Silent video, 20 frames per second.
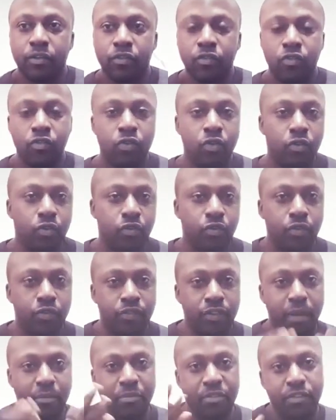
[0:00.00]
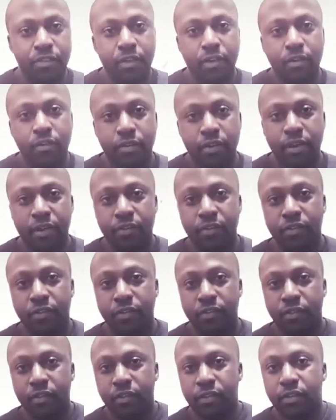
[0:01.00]
due to some
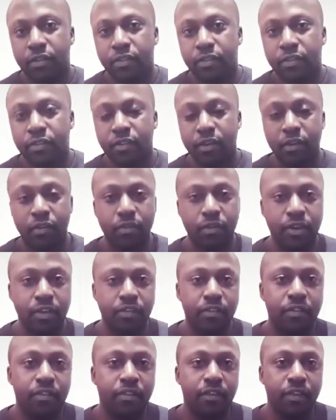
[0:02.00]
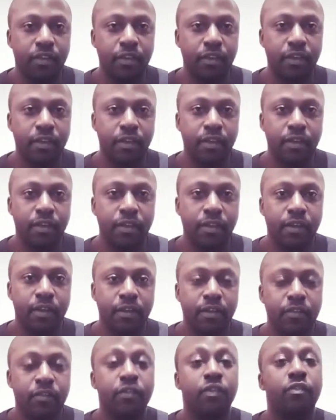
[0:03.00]

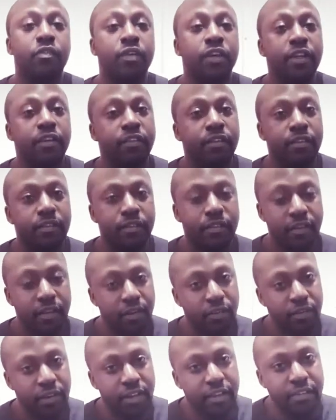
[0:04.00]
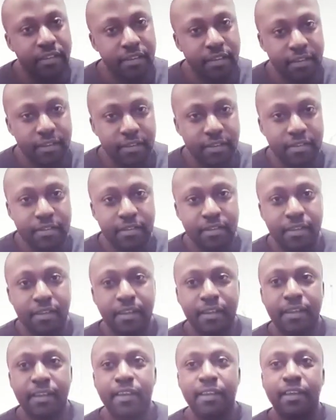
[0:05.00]
synchronicities,
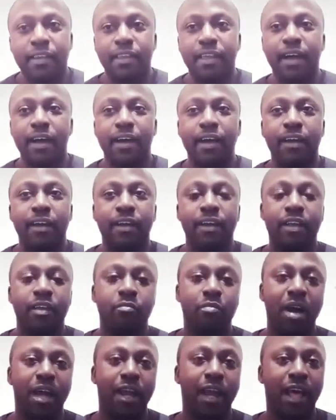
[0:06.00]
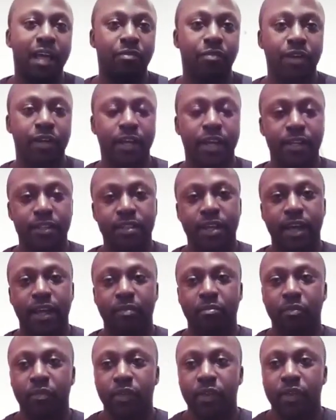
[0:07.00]
yeah, in my life at that
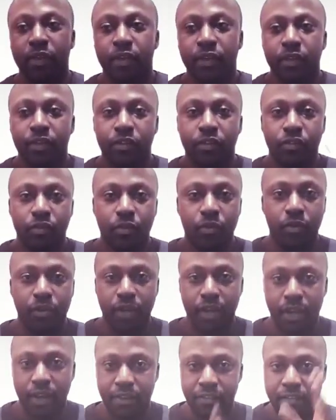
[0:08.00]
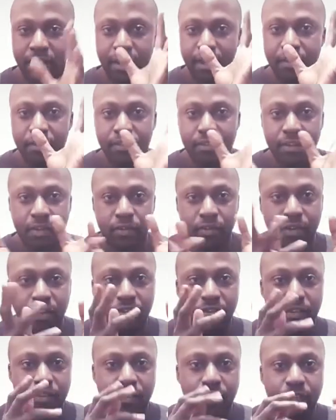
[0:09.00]
time. So there are certain
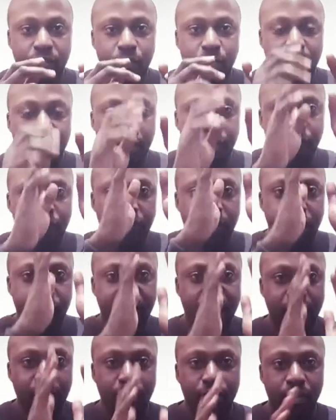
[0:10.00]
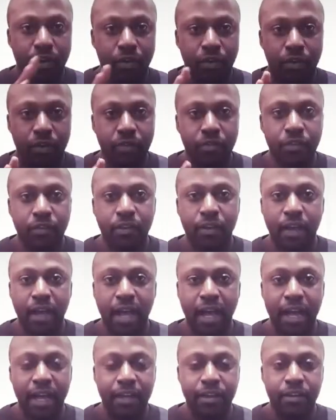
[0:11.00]
synchronicities where I saw the sign of the cross,
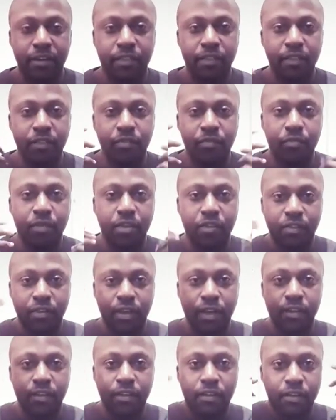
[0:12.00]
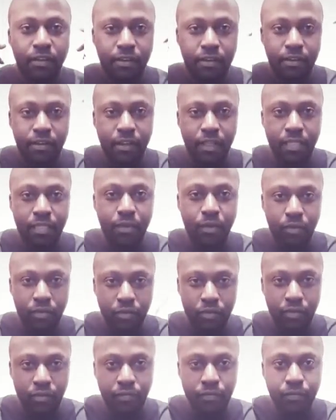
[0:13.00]
and this resonated the
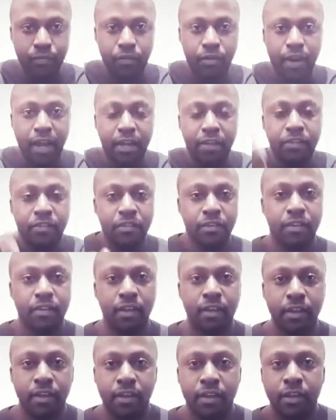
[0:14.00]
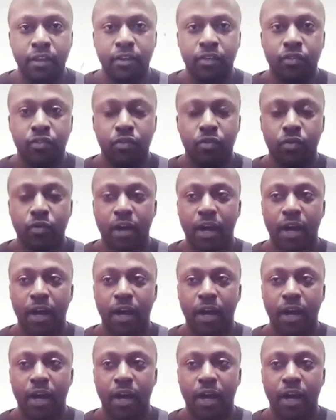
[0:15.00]
thoughts of Christ to